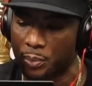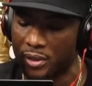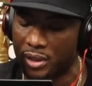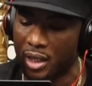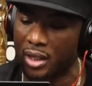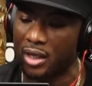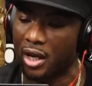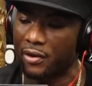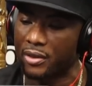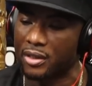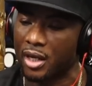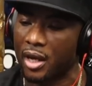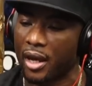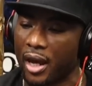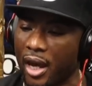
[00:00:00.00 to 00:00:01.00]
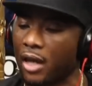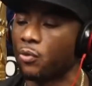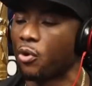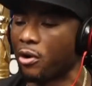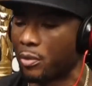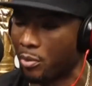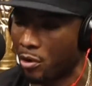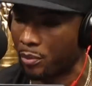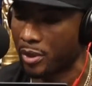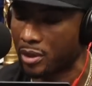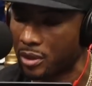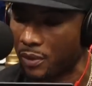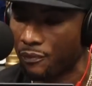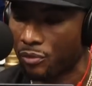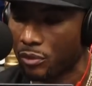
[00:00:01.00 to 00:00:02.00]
but then there is N word moments.